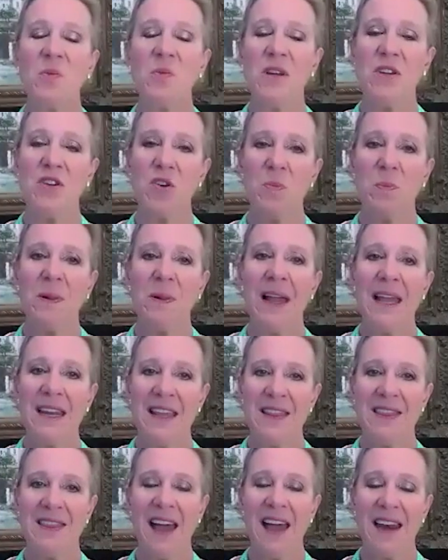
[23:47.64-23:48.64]
when you're playing
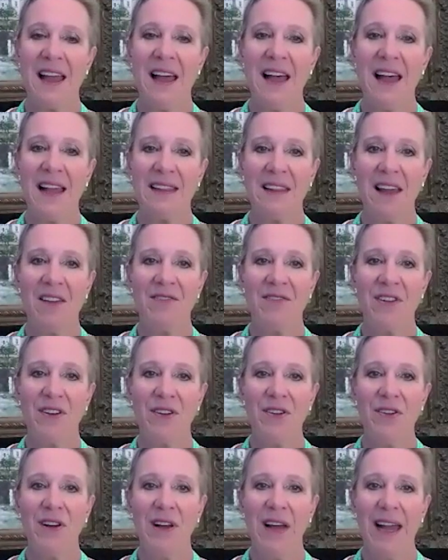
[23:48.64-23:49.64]
at that high
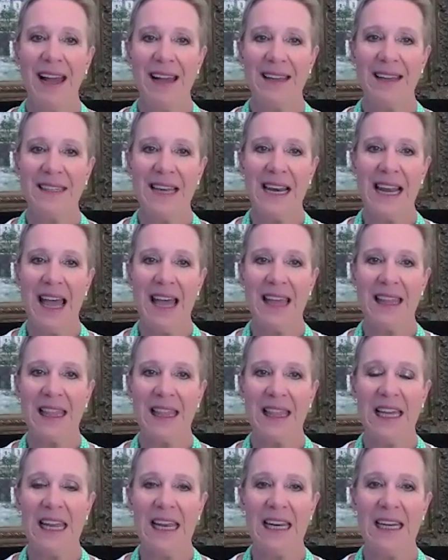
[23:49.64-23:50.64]
level as an
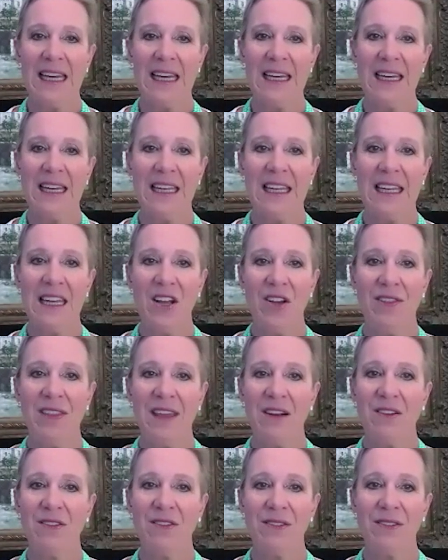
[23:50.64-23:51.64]
athlete,
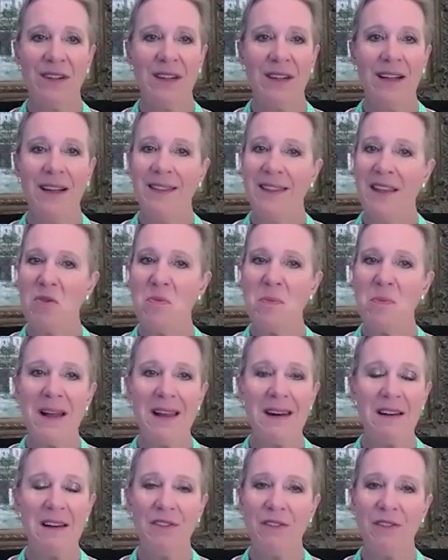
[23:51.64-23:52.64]
they're
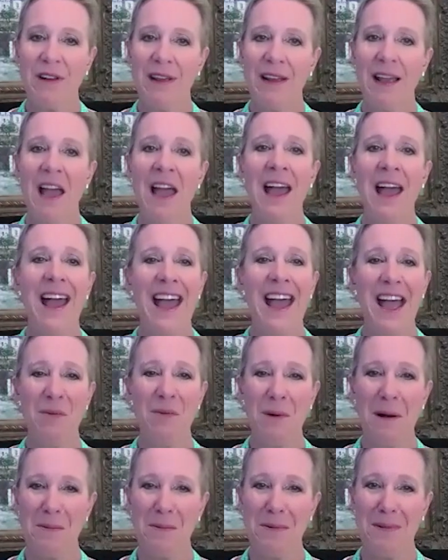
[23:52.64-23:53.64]
monitoring
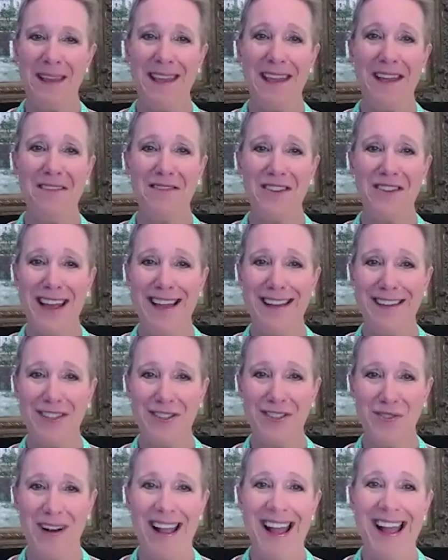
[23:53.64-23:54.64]
probably every
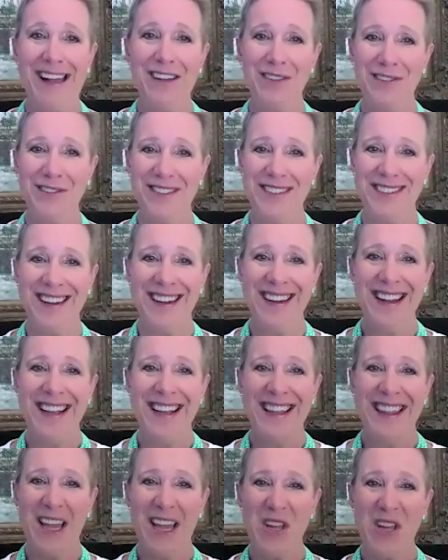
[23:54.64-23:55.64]
extra ounce
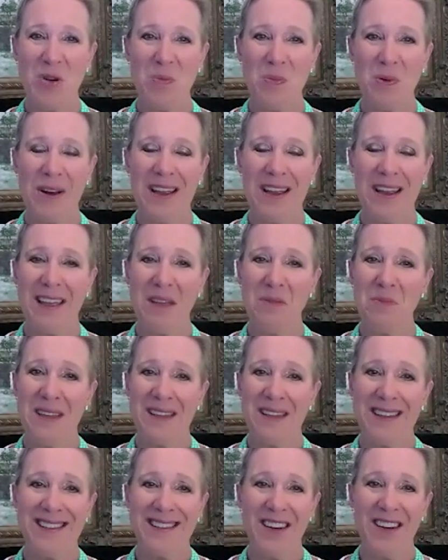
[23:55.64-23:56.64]
that you're bringing in,
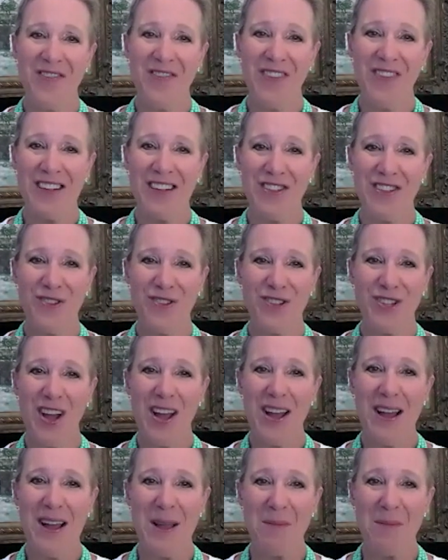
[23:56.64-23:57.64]
because it affects your
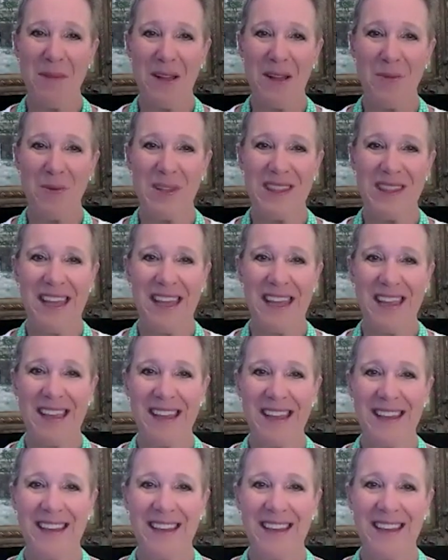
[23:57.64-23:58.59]
time, I would think.